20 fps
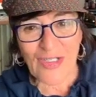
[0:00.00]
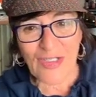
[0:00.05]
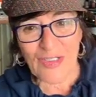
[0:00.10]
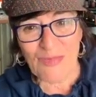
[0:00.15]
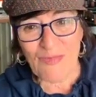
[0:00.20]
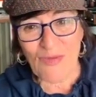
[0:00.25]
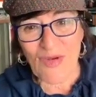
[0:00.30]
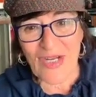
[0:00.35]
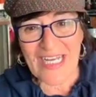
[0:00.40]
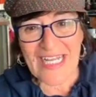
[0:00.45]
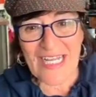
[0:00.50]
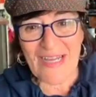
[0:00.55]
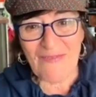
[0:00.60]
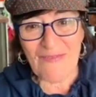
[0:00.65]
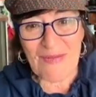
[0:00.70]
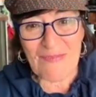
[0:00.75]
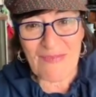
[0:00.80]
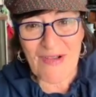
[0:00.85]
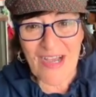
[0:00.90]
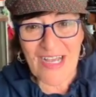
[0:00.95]
Good morning,
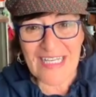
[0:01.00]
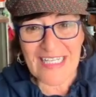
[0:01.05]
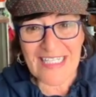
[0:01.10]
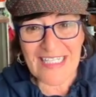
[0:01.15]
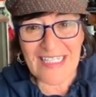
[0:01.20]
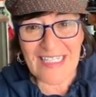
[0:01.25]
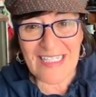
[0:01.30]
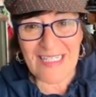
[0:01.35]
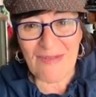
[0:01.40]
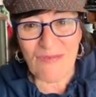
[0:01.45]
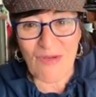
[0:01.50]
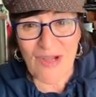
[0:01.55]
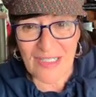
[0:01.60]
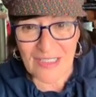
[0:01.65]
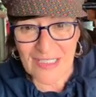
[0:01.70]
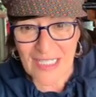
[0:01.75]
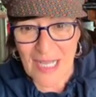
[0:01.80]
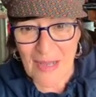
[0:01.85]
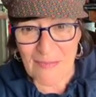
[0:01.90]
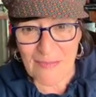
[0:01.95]
everybody.
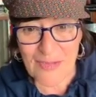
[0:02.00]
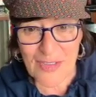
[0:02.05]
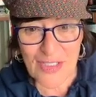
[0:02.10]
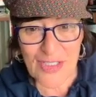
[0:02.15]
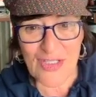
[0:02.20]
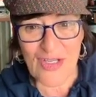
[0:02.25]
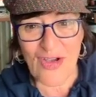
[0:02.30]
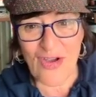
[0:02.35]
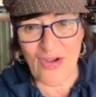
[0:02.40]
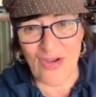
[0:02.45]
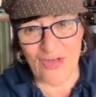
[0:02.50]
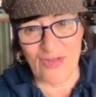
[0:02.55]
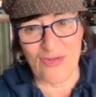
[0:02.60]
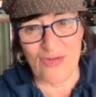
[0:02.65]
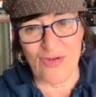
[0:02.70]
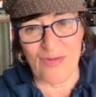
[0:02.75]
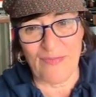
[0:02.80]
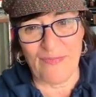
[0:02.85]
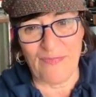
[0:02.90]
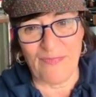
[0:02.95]
Welcome to the art
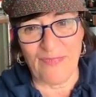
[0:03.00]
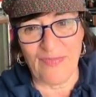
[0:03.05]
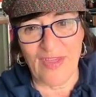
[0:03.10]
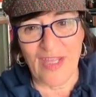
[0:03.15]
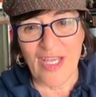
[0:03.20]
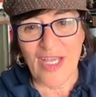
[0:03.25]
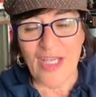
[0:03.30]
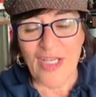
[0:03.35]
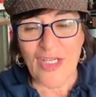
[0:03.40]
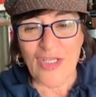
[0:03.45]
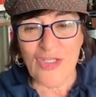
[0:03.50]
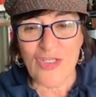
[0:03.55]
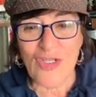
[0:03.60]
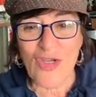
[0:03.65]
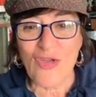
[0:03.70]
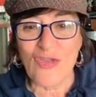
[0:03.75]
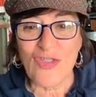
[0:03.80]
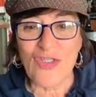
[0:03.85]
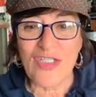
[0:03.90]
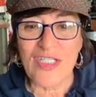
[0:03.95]
room.
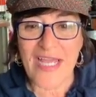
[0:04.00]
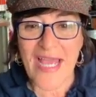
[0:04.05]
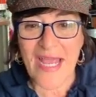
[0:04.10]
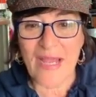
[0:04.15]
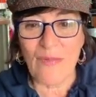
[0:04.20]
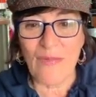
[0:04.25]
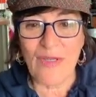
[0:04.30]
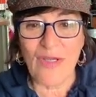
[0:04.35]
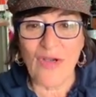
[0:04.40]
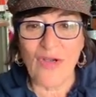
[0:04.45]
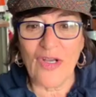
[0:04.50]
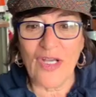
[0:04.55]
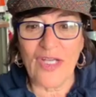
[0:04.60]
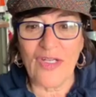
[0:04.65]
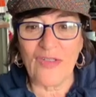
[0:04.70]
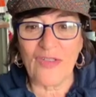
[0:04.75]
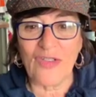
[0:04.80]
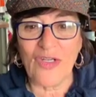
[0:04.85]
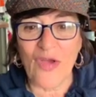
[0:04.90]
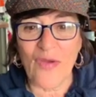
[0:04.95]
So today we are
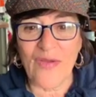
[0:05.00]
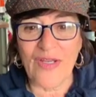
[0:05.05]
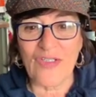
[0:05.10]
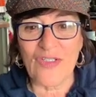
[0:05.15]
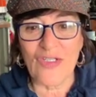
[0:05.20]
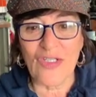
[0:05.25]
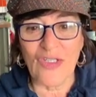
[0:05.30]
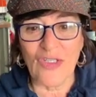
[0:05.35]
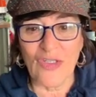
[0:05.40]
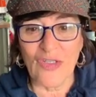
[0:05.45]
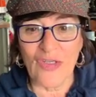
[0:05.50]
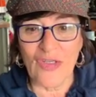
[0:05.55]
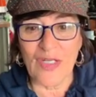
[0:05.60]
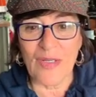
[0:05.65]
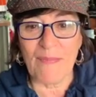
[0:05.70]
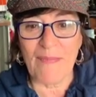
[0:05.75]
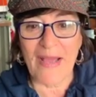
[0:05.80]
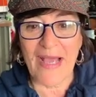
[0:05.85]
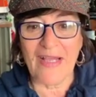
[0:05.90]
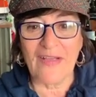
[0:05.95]
going to, learn
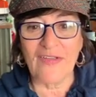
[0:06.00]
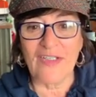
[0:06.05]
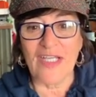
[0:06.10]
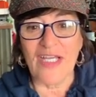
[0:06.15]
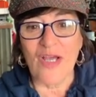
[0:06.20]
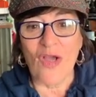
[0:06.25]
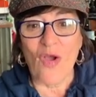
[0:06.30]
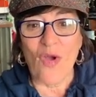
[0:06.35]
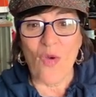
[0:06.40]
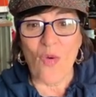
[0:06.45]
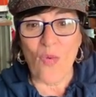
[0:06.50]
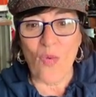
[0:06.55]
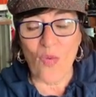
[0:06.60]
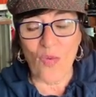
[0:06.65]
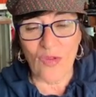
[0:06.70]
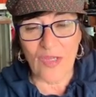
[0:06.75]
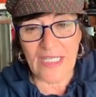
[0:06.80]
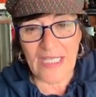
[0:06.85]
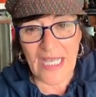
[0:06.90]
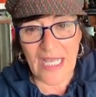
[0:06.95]
about
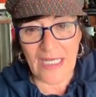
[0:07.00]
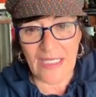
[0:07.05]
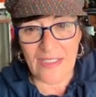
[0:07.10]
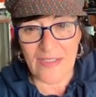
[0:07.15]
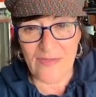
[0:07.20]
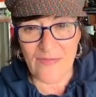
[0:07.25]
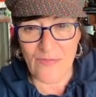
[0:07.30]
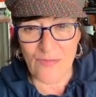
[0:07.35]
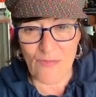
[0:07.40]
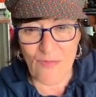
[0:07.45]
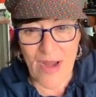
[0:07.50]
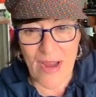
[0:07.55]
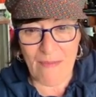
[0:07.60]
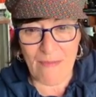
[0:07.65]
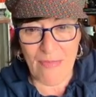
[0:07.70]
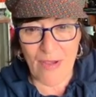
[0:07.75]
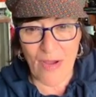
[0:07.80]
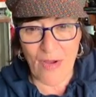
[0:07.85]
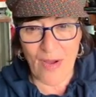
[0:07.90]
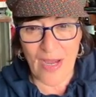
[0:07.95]
all the colors of the
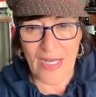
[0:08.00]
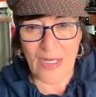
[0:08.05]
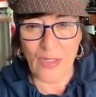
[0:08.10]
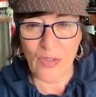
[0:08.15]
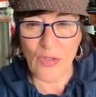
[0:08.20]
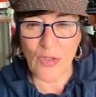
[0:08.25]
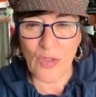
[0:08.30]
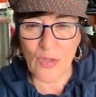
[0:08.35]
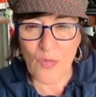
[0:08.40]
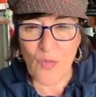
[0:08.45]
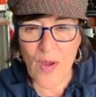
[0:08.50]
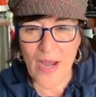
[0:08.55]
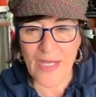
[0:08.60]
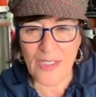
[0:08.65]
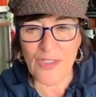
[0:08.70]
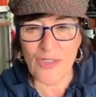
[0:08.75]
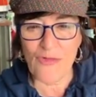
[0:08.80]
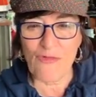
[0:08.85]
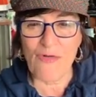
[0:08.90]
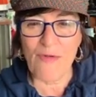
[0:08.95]
rainbow. And a good way
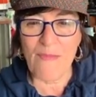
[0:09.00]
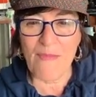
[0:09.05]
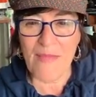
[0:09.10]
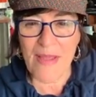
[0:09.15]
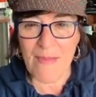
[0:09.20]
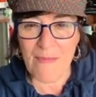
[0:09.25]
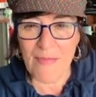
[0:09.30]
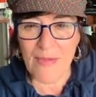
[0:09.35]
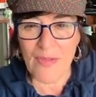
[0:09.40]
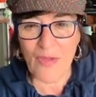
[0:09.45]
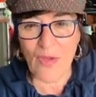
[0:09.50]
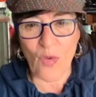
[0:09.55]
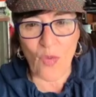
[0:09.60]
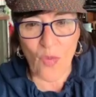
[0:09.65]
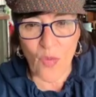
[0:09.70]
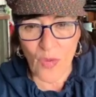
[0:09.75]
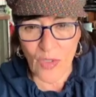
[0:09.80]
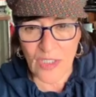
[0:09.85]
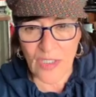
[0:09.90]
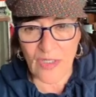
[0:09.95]
to remember the
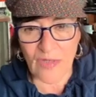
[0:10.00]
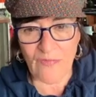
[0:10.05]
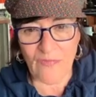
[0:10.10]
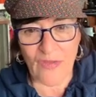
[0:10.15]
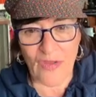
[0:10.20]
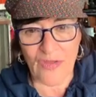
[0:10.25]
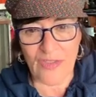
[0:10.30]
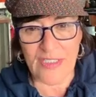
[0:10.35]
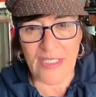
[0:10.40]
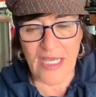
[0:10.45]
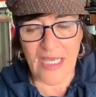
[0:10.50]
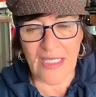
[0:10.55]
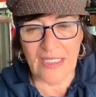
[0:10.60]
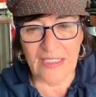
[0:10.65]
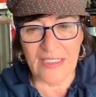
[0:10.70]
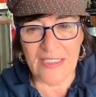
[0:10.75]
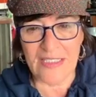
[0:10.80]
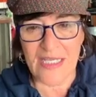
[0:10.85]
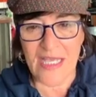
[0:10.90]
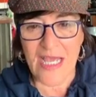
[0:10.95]
order of those
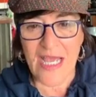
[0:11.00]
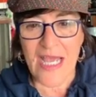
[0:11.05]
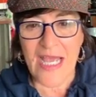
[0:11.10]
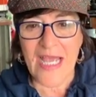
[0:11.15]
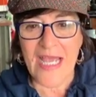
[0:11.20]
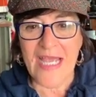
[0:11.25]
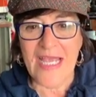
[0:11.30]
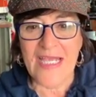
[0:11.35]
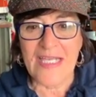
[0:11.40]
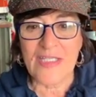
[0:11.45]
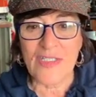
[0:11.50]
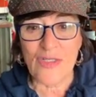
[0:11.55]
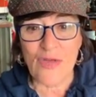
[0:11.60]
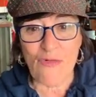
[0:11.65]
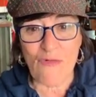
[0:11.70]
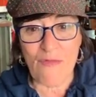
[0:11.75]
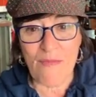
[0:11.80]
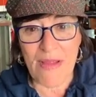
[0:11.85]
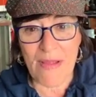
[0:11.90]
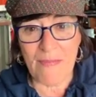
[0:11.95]
colors is to
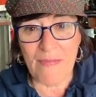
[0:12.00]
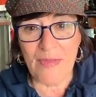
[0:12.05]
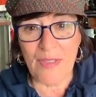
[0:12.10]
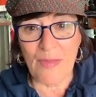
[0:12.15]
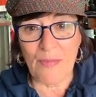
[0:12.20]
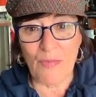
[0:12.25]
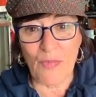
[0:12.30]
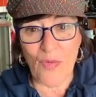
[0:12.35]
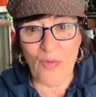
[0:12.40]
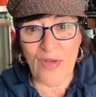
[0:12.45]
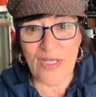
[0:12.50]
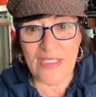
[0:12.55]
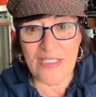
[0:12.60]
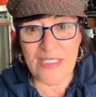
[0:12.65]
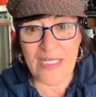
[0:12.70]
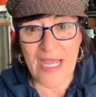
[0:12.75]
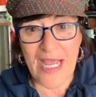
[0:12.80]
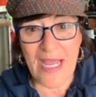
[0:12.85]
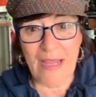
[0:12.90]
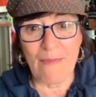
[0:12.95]
remember the boy's
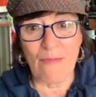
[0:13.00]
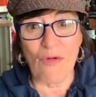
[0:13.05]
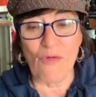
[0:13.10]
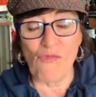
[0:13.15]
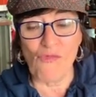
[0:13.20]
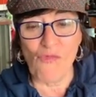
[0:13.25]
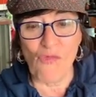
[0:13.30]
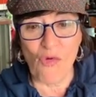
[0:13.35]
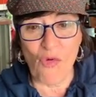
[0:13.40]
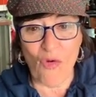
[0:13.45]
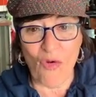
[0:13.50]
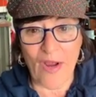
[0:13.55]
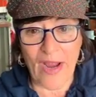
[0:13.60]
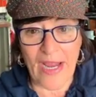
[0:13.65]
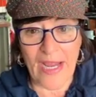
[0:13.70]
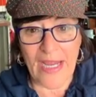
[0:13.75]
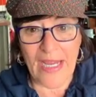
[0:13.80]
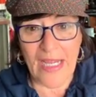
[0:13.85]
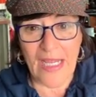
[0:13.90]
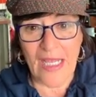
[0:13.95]
name,
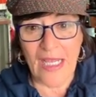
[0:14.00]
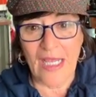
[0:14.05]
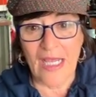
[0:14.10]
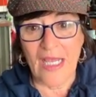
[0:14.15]
Roy,